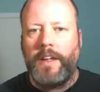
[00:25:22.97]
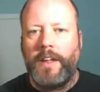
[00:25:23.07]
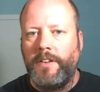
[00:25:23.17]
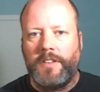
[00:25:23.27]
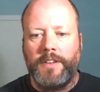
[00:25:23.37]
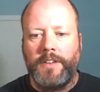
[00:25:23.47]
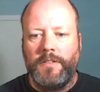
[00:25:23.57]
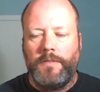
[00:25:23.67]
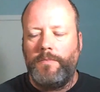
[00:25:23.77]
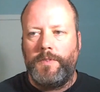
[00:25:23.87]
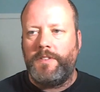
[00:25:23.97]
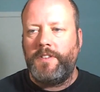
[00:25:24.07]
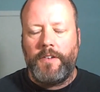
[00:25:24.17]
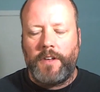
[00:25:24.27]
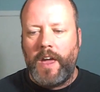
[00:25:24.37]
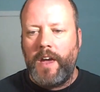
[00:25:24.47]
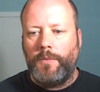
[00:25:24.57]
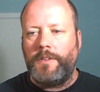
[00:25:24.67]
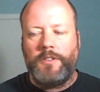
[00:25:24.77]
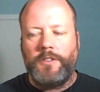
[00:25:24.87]
can just imagine the standard candle
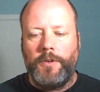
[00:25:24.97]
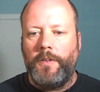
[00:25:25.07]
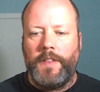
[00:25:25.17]
with a supernova.